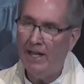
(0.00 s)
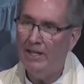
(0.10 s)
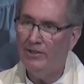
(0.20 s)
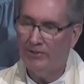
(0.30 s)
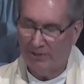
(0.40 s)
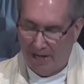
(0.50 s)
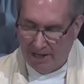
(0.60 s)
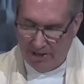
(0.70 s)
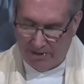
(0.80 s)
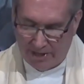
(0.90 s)
had
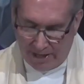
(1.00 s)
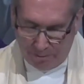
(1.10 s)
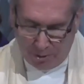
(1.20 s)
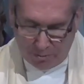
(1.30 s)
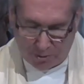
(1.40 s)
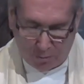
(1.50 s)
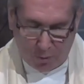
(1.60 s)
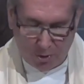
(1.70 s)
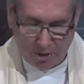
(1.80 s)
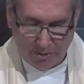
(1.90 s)
decided that I would
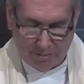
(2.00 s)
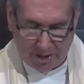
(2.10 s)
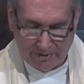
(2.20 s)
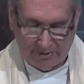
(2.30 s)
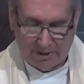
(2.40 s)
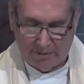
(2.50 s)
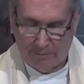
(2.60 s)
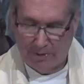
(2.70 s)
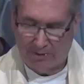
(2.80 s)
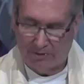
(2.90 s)
reward
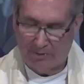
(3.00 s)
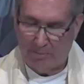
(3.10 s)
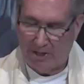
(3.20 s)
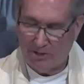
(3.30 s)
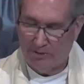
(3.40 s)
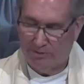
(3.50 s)
myself with a special